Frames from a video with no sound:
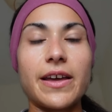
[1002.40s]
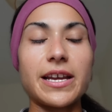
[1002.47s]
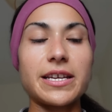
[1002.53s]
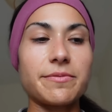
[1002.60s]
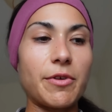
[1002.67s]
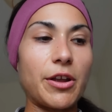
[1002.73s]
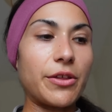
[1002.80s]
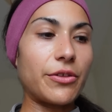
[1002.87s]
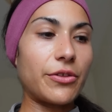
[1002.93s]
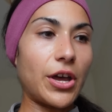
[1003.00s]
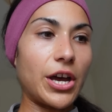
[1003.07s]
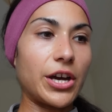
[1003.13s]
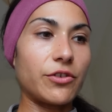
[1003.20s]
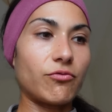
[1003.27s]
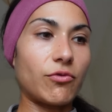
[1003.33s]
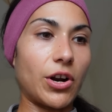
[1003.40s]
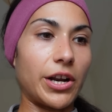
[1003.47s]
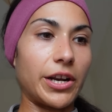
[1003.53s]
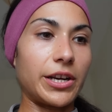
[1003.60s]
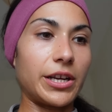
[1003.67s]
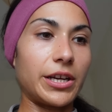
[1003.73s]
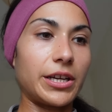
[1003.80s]
That is my third
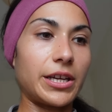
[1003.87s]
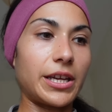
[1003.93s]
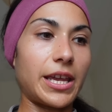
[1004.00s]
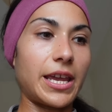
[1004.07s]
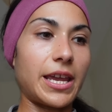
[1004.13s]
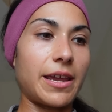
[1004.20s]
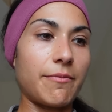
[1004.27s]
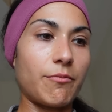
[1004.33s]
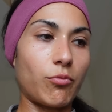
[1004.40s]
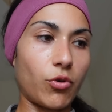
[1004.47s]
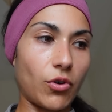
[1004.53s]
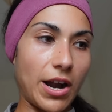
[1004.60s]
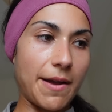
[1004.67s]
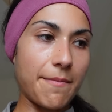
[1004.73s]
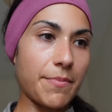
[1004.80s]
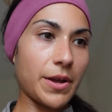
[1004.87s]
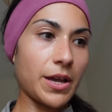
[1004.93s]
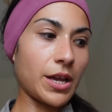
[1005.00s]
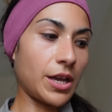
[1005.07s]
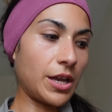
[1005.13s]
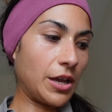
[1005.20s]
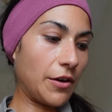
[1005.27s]
run in prep
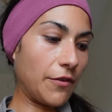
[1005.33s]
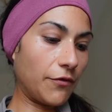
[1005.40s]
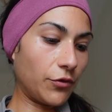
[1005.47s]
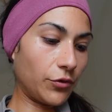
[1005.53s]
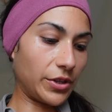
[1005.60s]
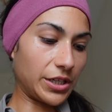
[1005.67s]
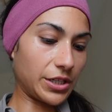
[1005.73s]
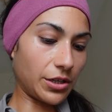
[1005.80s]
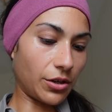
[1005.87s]
for this